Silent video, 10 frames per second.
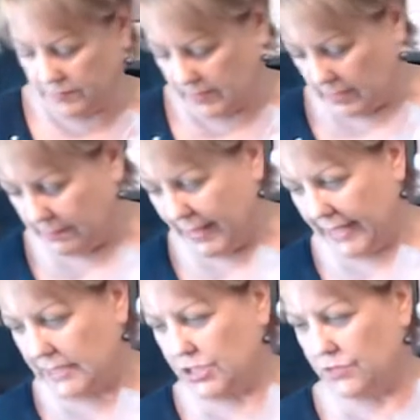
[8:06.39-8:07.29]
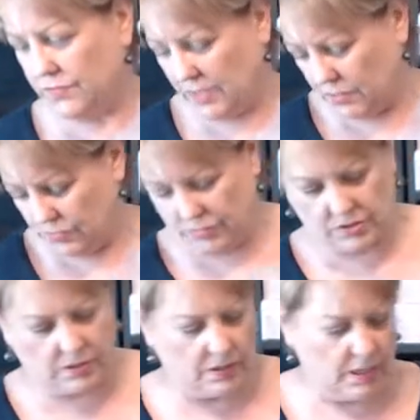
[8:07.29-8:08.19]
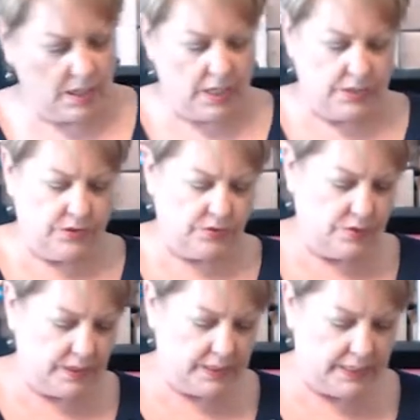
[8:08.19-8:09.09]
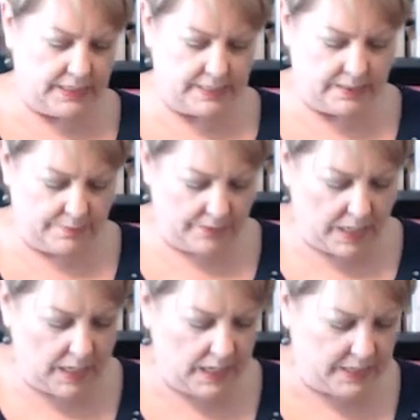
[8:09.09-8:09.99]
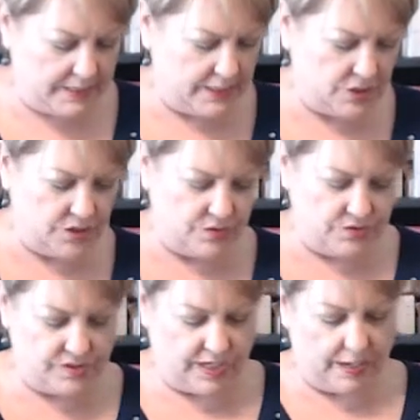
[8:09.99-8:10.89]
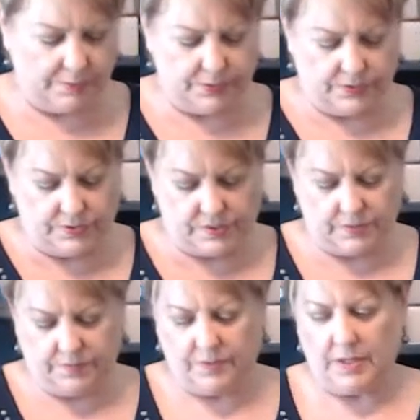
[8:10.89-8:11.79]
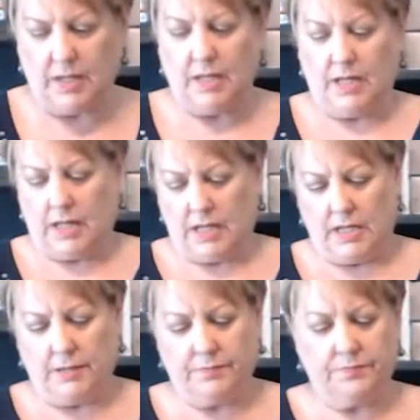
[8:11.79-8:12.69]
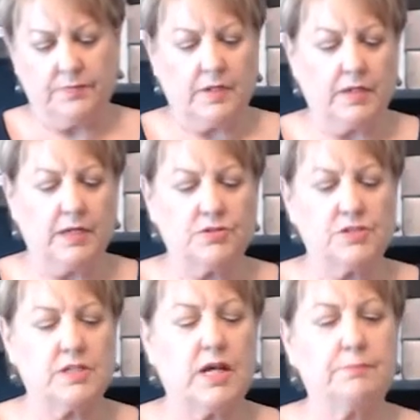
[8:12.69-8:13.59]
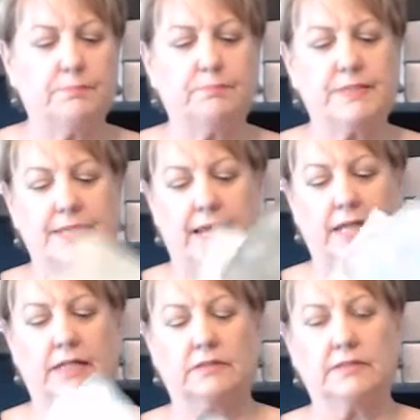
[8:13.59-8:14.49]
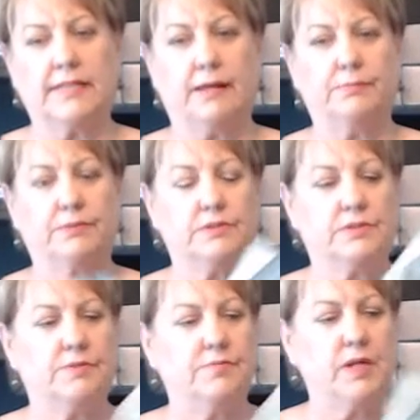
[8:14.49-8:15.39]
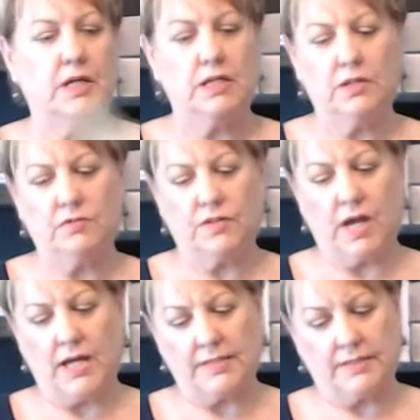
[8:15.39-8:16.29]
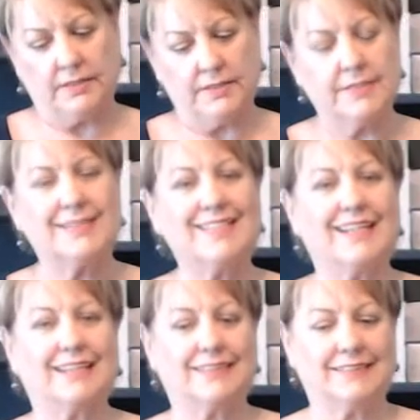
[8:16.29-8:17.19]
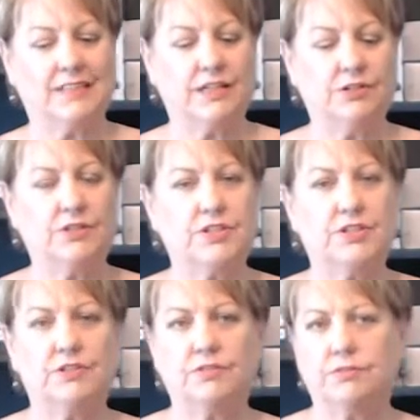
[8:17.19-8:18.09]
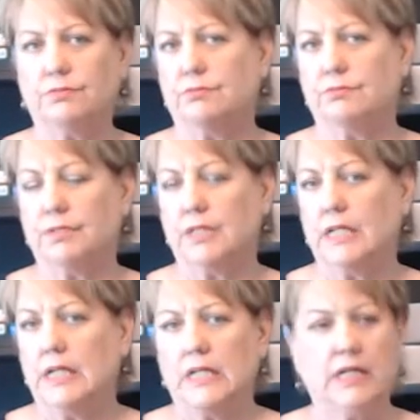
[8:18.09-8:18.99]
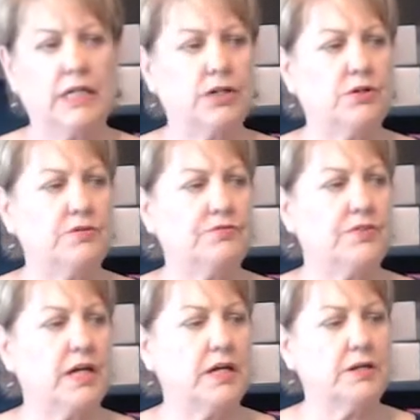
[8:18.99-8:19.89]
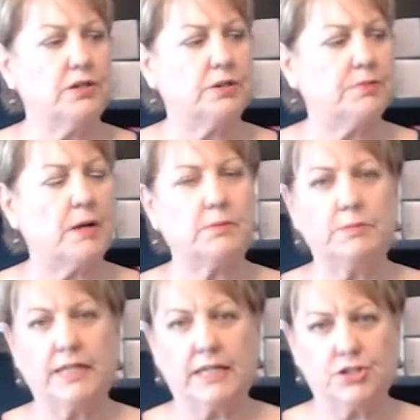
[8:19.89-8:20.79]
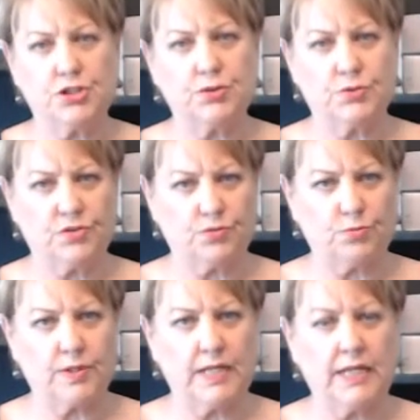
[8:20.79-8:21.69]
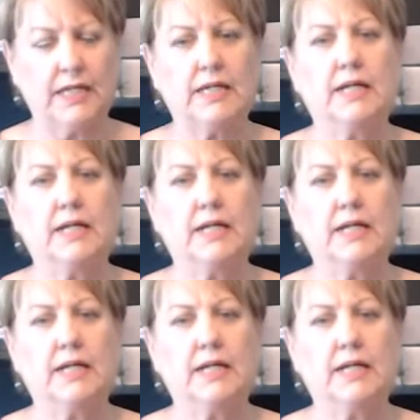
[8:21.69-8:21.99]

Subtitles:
a package of those. You're going to get some additional samples. Here's botanical samples. You've got 6. You could do, you know, you could probably get 2 or 3